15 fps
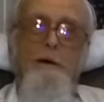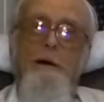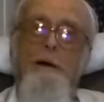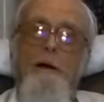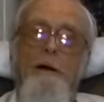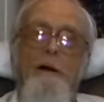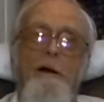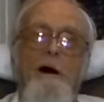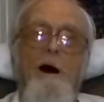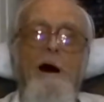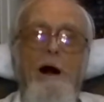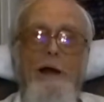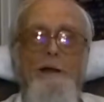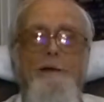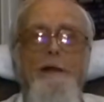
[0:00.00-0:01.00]

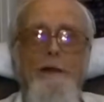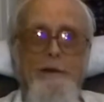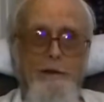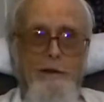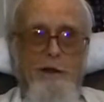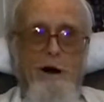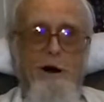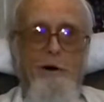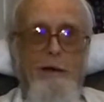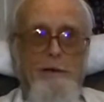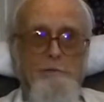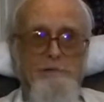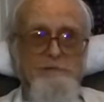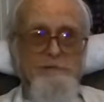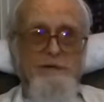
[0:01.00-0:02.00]
I didn't know
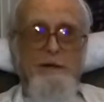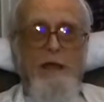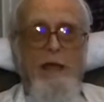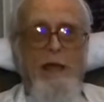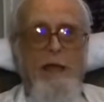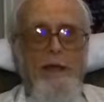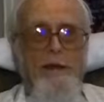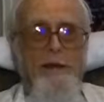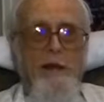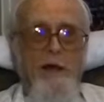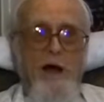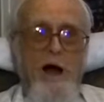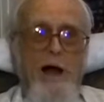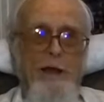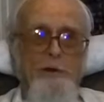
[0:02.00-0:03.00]
he was dead.
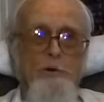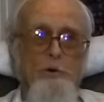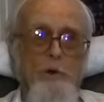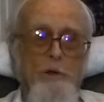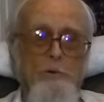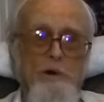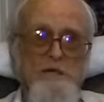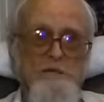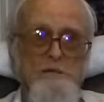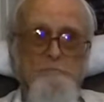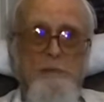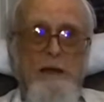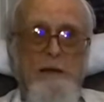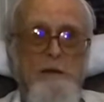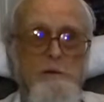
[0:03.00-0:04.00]
I knew he
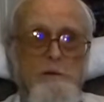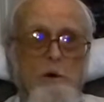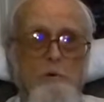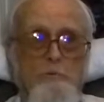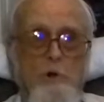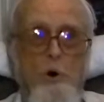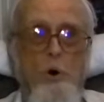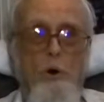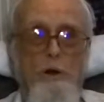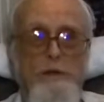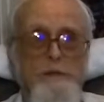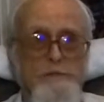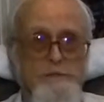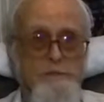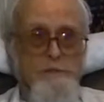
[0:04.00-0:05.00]
wasn't making no
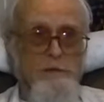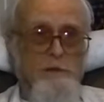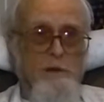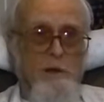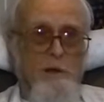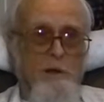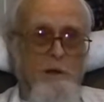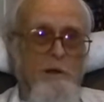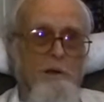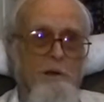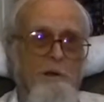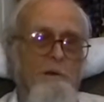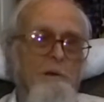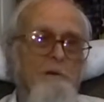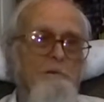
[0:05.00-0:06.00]
noise.
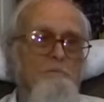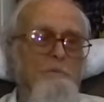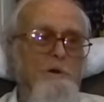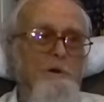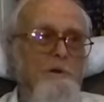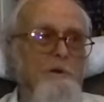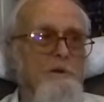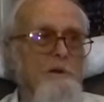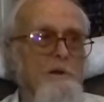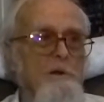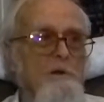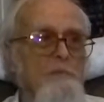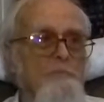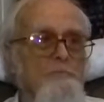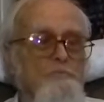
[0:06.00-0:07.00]
But
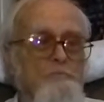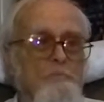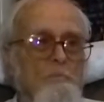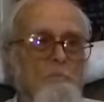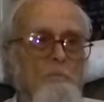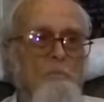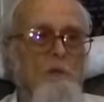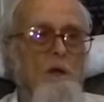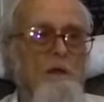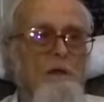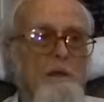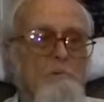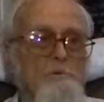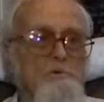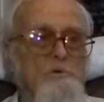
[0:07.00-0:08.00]

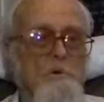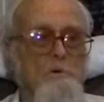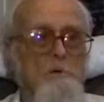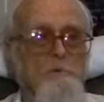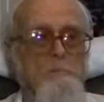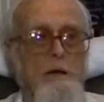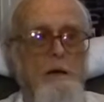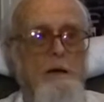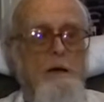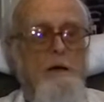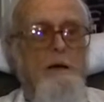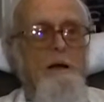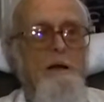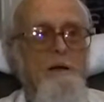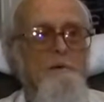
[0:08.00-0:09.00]
he was only
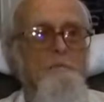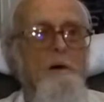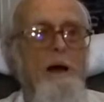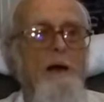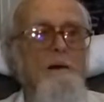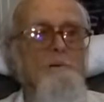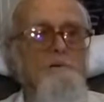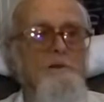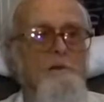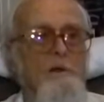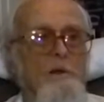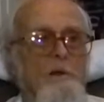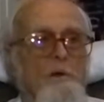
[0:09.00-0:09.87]
about,